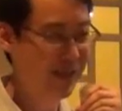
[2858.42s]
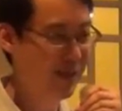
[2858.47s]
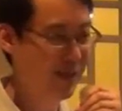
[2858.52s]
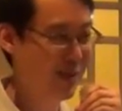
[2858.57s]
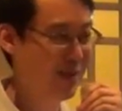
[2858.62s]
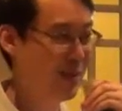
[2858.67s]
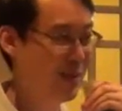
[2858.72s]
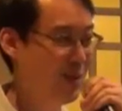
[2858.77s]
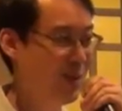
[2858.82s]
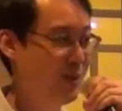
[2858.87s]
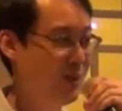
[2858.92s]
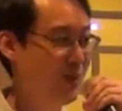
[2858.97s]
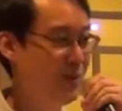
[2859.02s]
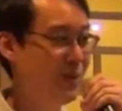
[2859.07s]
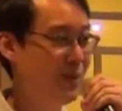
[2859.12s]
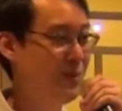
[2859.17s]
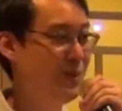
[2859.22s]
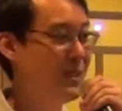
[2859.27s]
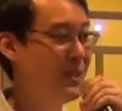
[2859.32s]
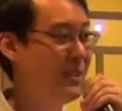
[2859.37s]
So the
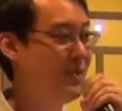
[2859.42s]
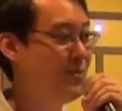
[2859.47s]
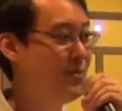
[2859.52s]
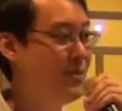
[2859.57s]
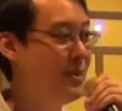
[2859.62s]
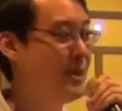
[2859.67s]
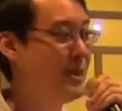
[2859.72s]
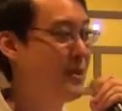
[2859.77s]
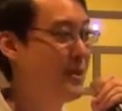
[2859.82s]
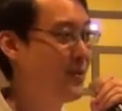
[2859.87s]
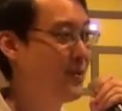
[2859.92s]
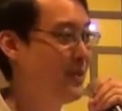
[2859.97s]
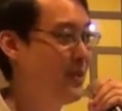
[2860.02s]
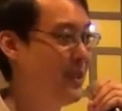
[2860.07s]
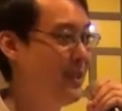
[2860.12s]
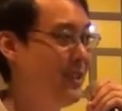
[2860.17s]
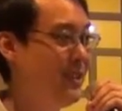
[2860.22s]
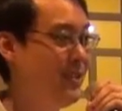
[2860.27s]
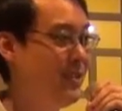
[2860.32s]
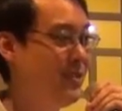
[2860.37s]
Xiongnu ruler was
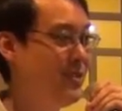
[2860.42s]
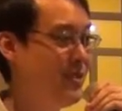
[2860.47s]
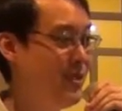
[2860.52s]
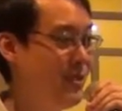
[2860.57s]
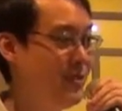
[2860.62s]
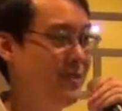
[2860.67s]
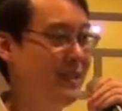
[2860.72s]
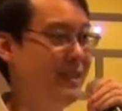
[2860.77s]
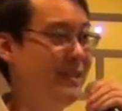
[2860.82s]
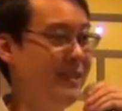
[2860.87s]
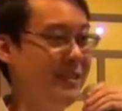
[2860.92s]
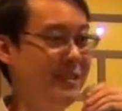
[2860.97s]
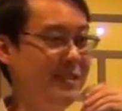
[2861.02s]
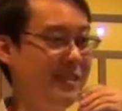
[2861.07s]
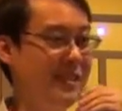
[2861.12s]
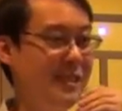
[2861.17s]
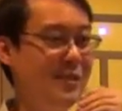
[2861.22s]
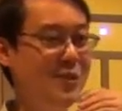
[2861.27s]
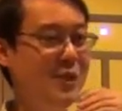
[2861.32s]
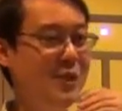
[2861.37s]
very shocked and he